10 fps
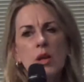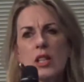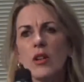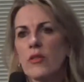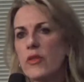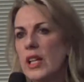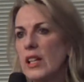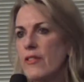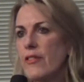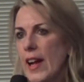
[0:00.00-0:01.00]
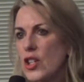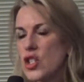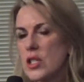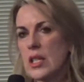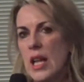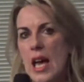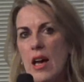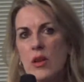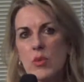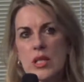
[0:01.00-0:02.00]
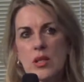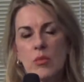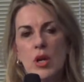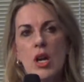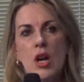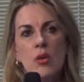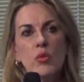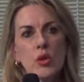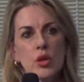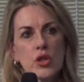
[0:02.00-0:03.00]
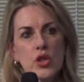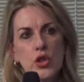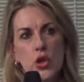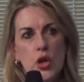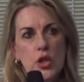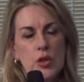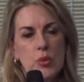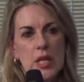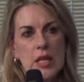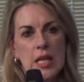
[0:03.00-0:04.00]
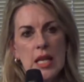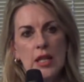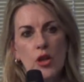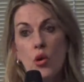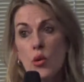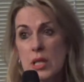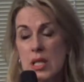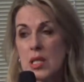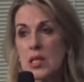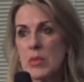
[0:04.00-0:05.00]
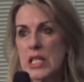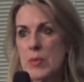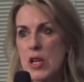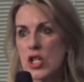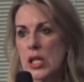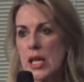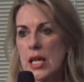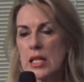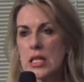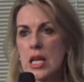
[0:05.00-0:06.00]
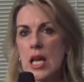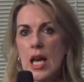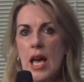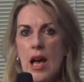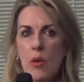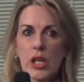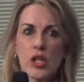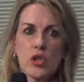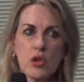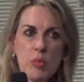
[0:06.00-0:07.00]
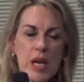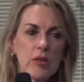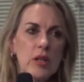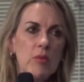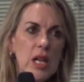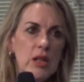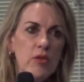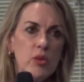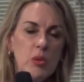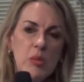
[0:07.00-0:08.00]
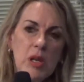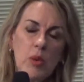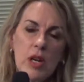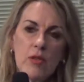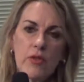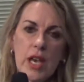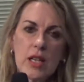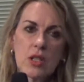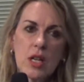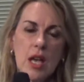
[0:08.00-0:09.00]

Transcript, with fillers: you know, fairly fractured, and how there was some real concerns in the court system especially, and how we can do better, and many of you will be aware of that.